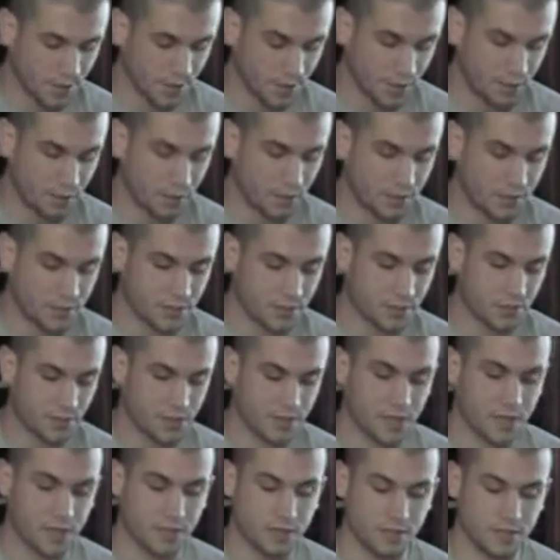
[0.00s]
A cluster
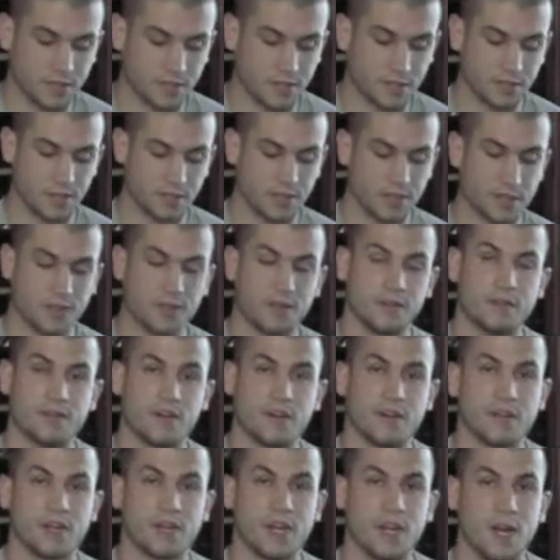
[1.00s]
analysis
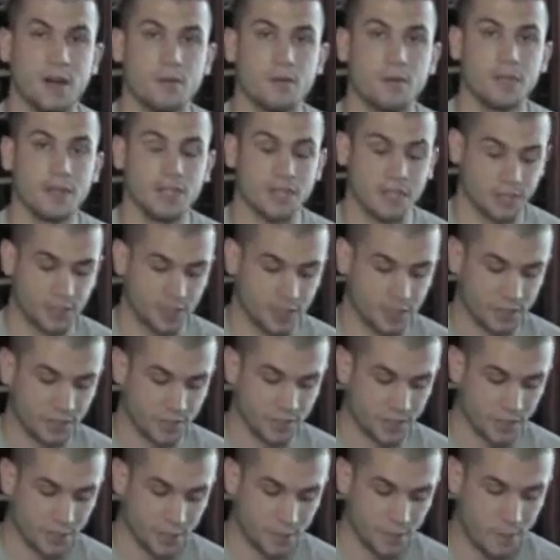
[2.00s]
identified
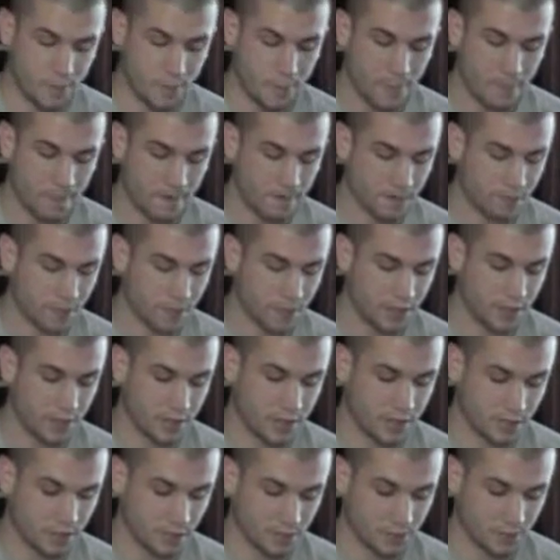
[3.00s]
combinations of
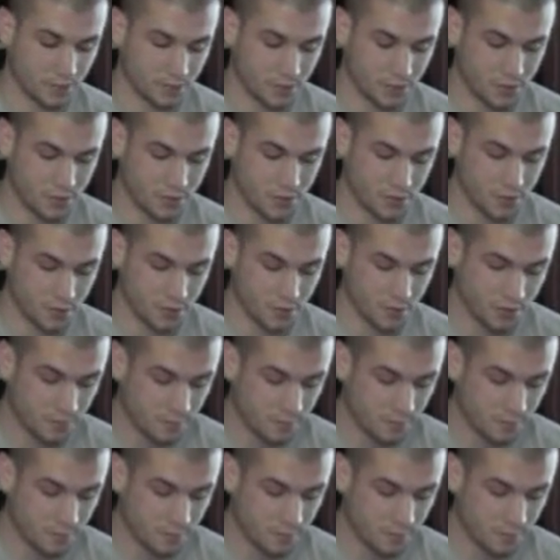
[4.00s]
media use.